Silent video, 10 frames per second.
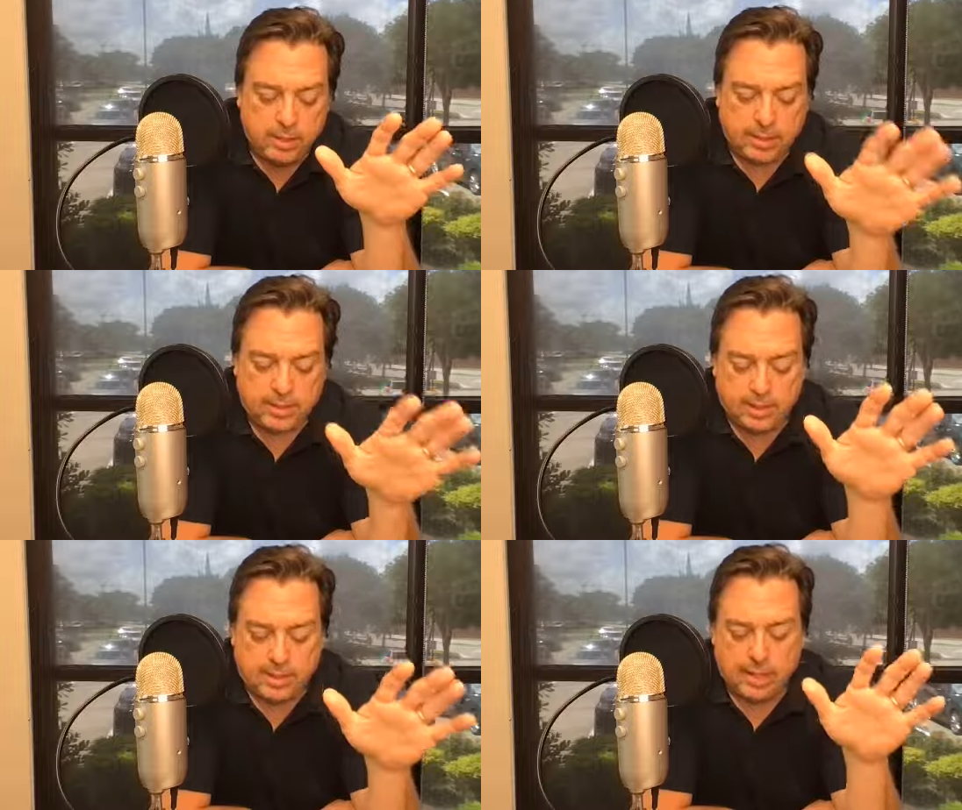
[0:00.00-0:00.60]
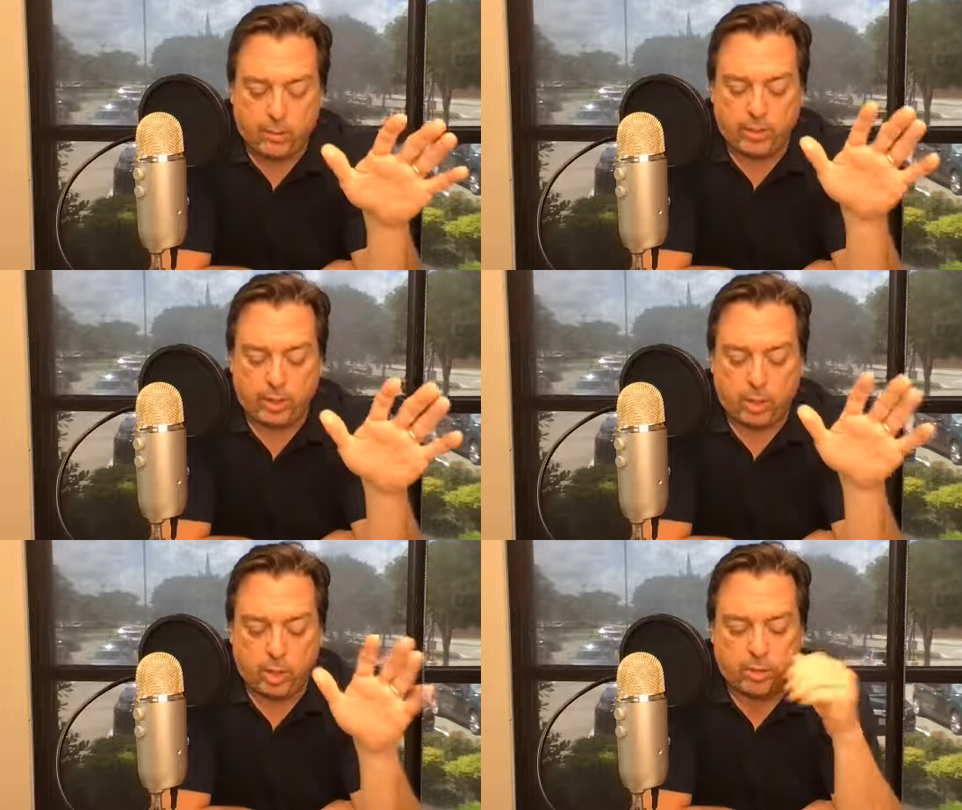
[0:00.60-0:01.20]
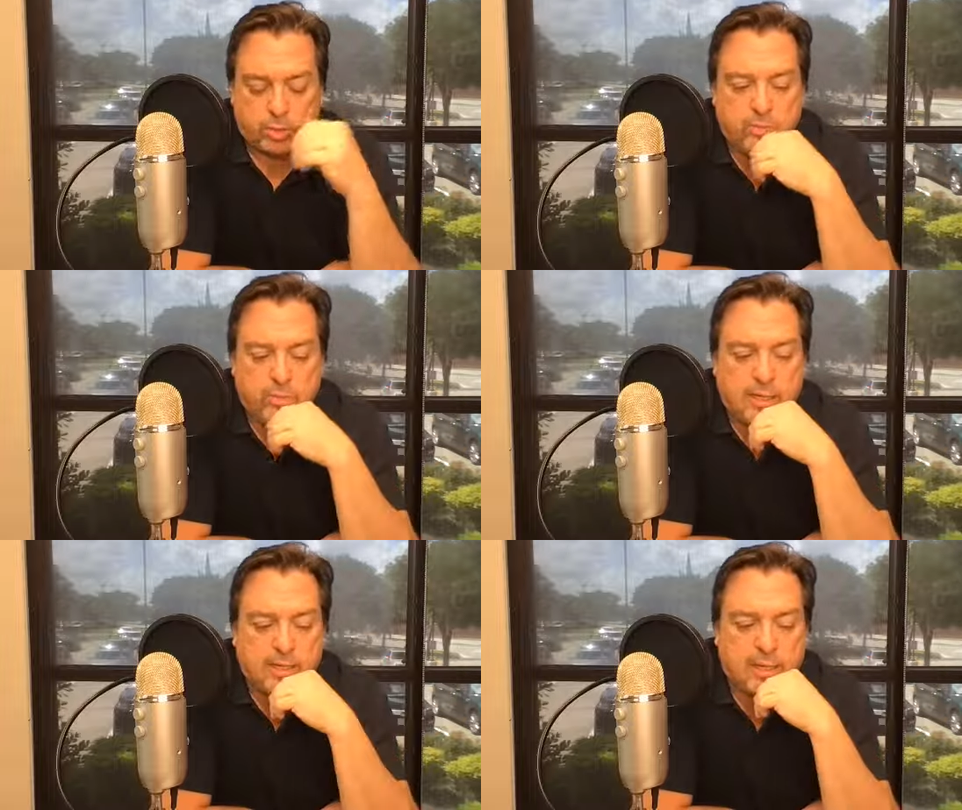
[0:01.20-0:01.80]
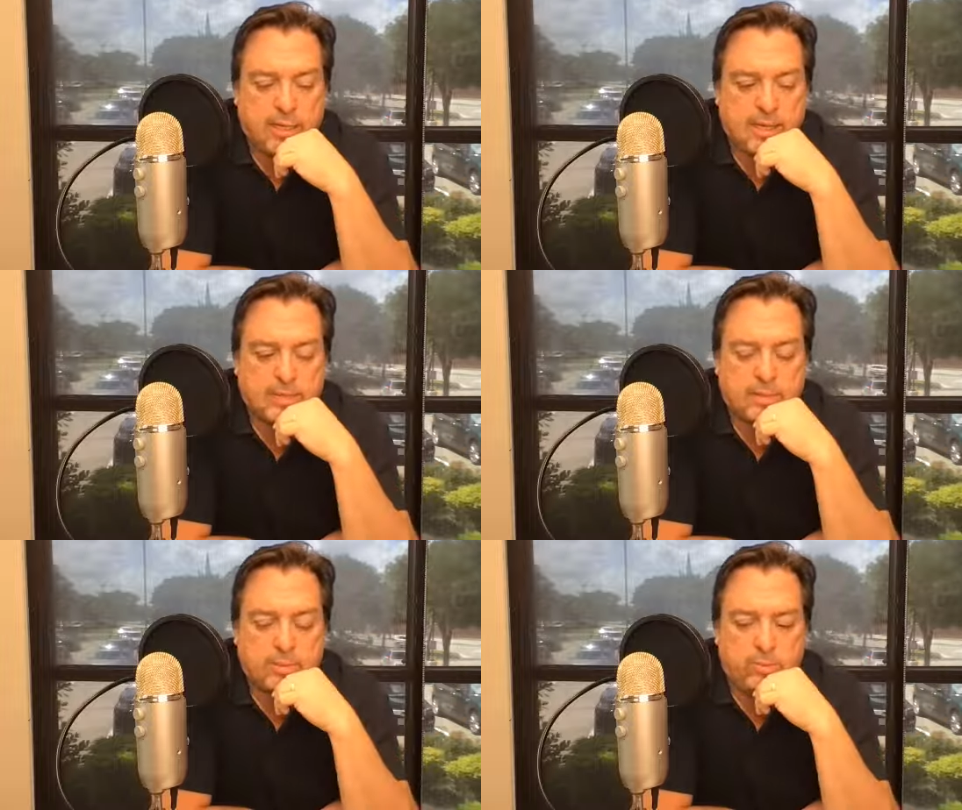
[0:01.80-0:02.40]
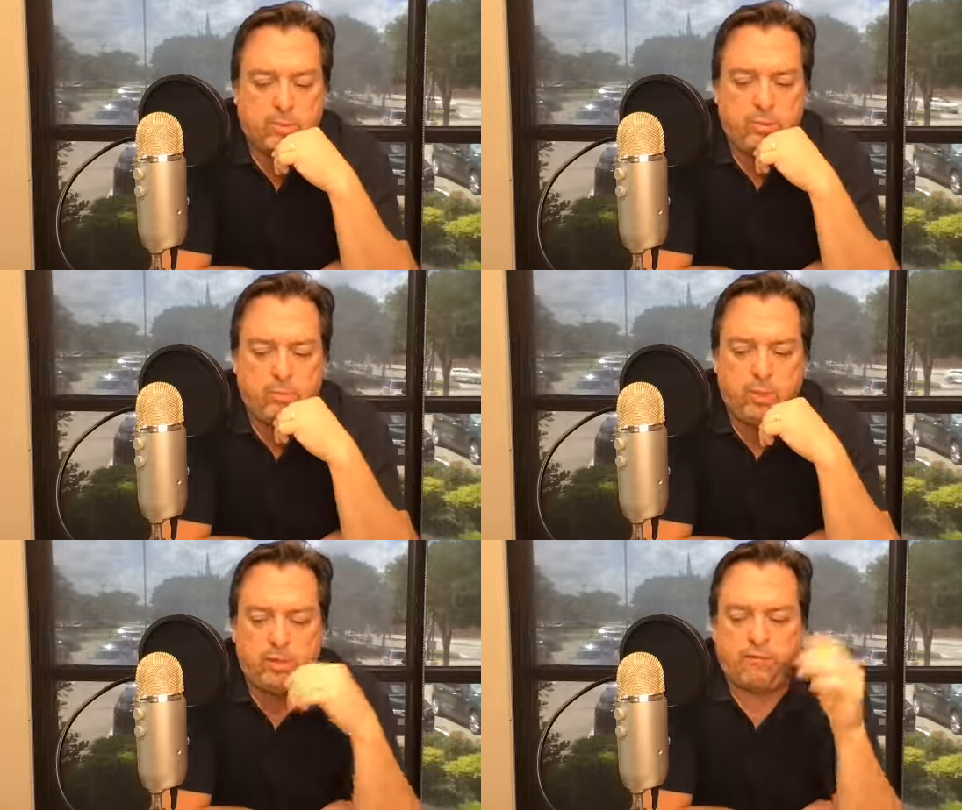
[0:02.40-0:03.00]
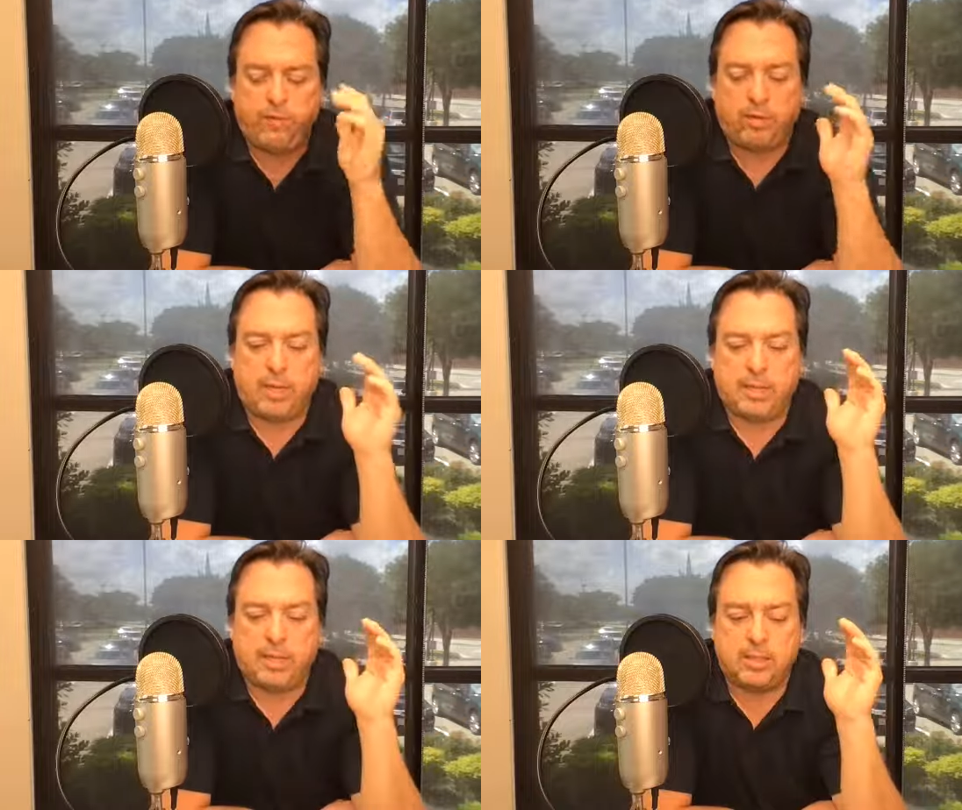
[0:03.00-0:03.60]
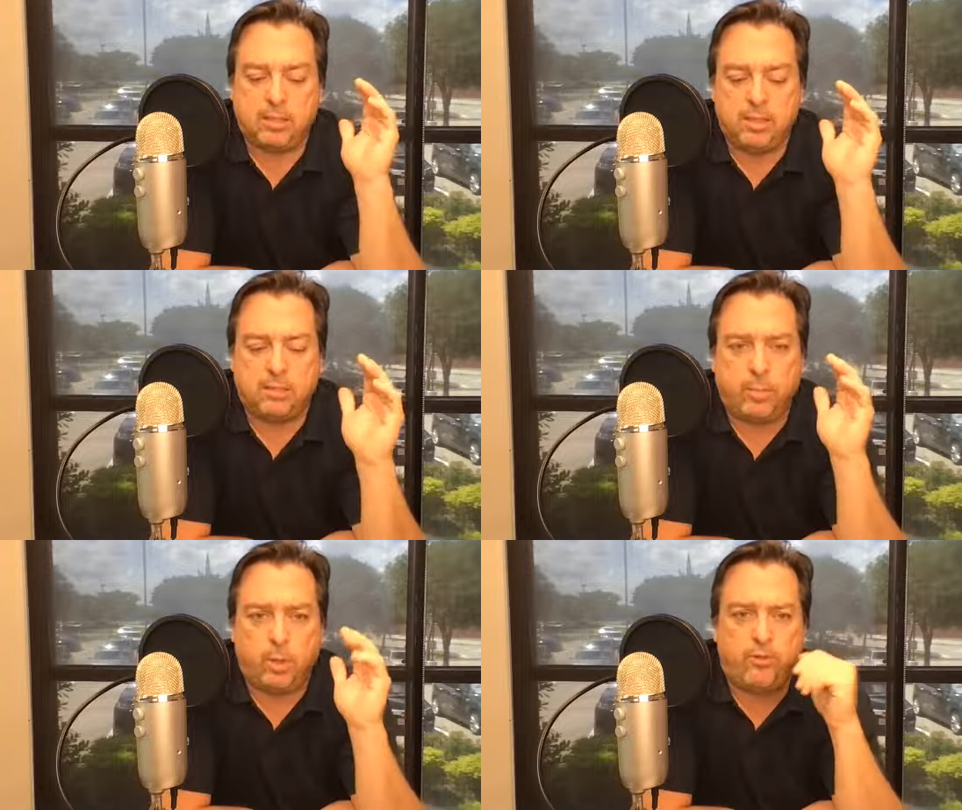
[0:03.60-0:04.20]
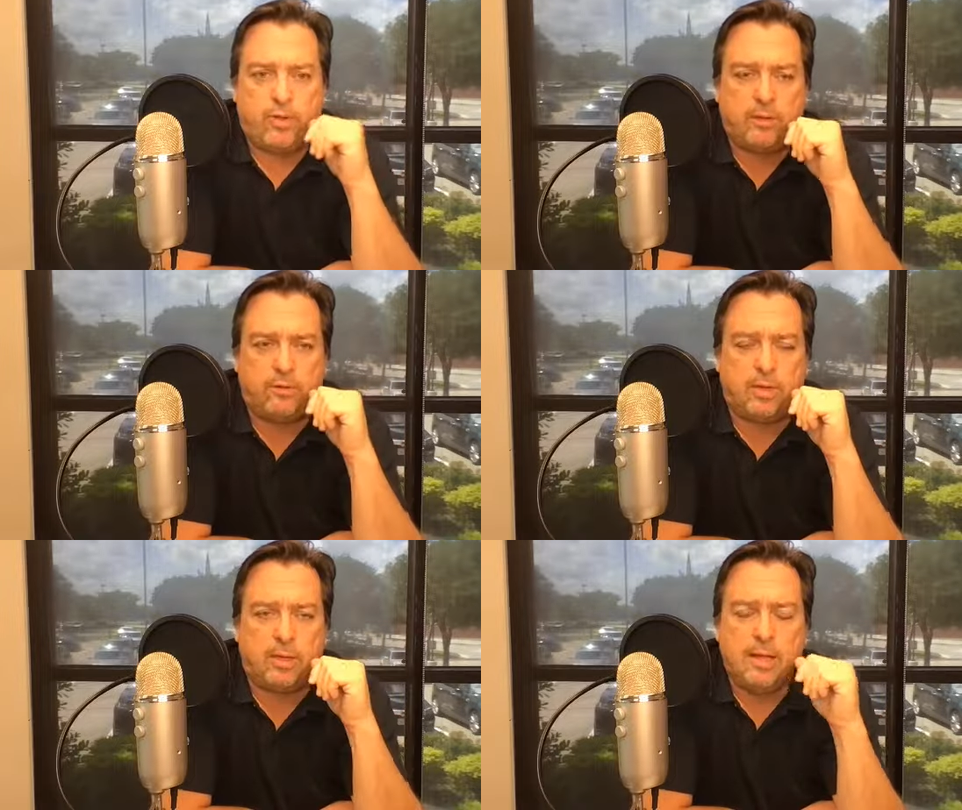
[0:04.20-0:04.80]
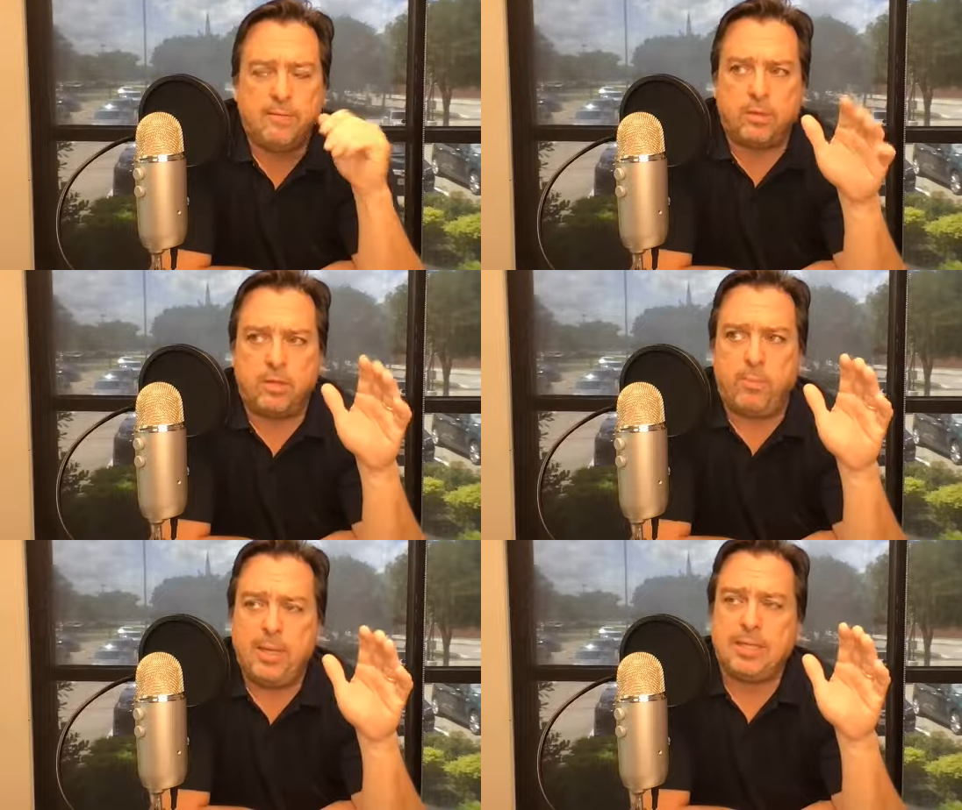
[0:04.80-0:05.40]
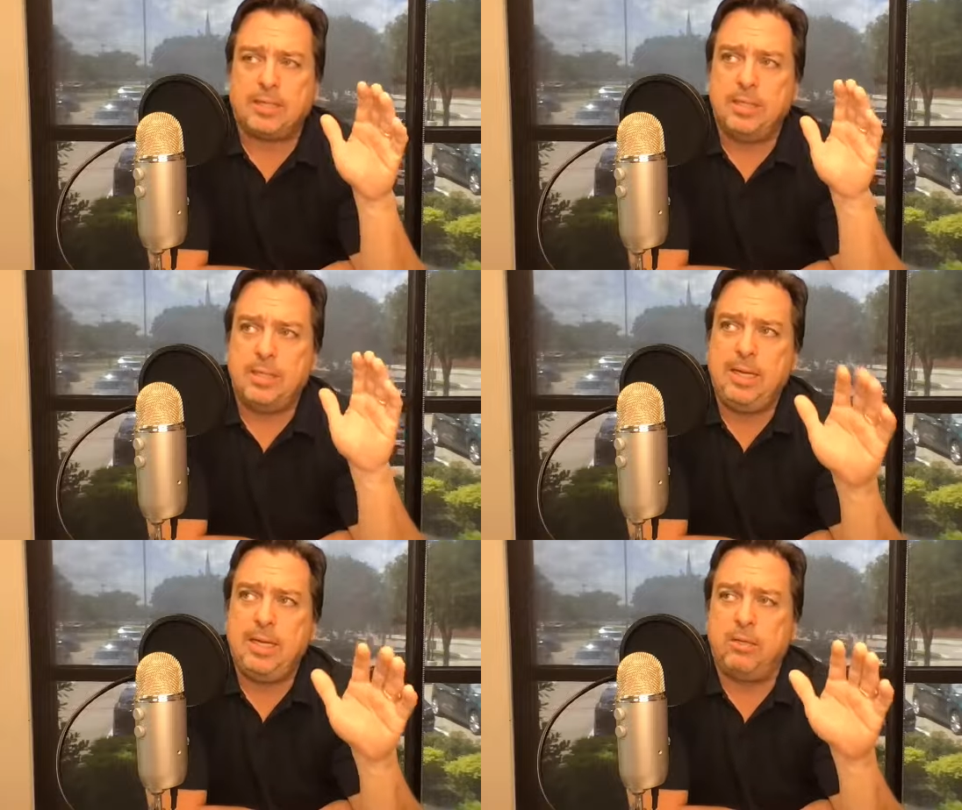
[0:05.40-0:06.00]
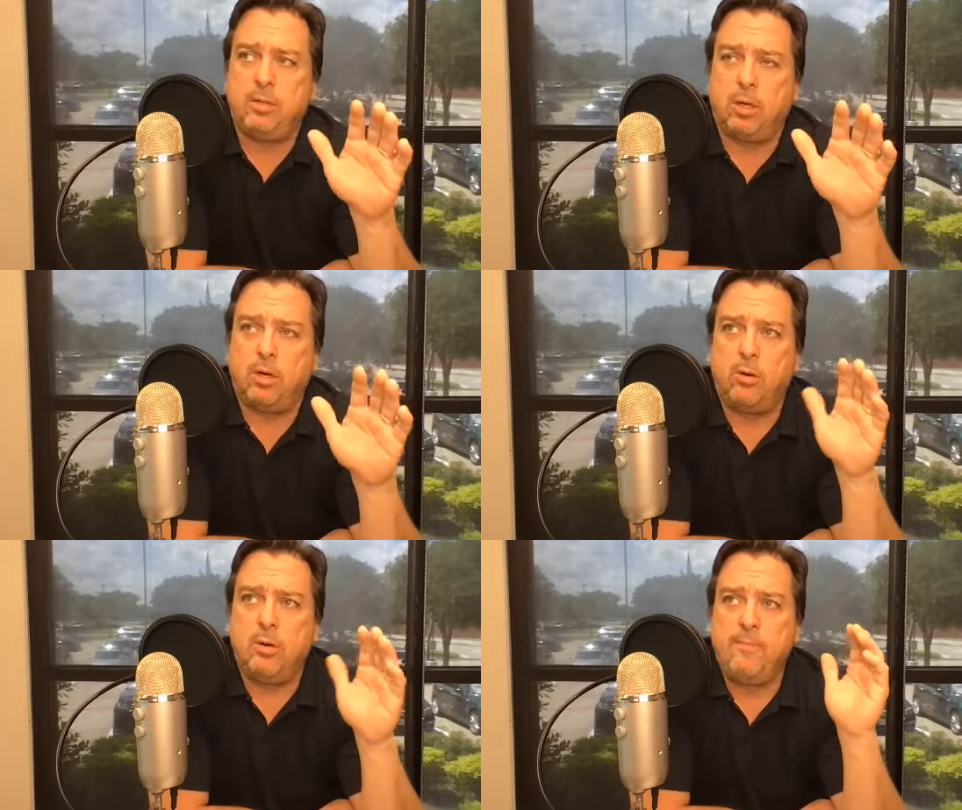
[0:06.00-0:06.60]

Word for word: That's it's kind of one of the hurdles we began to ask, and we really felt like it's a, it's a both and thing. The, the biggest yeah. need though